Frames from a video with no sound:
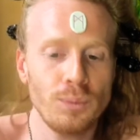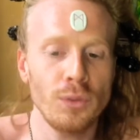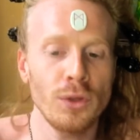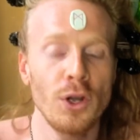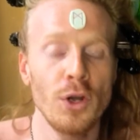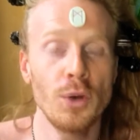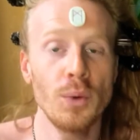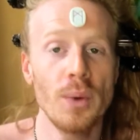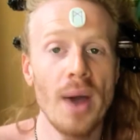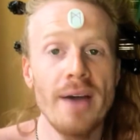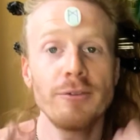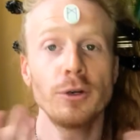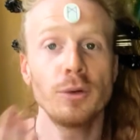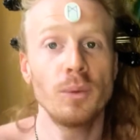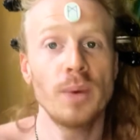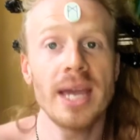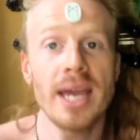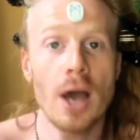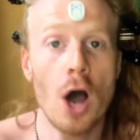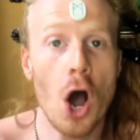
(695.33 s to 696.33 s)
whoever
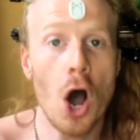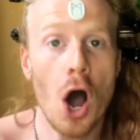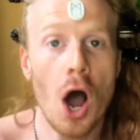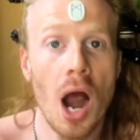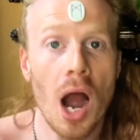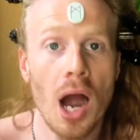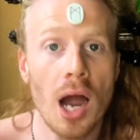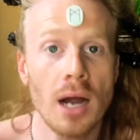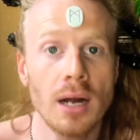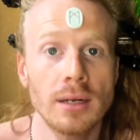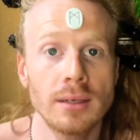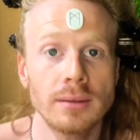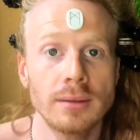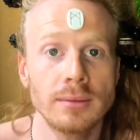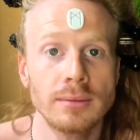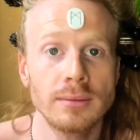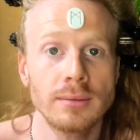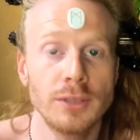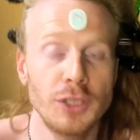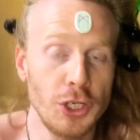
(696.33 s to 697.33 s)
we are
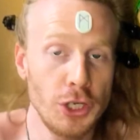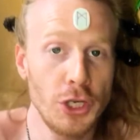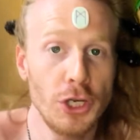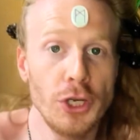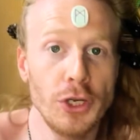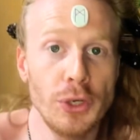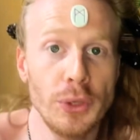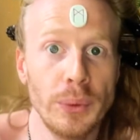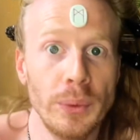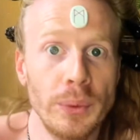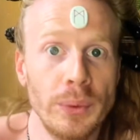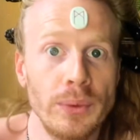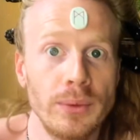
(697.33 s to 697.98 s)
to you,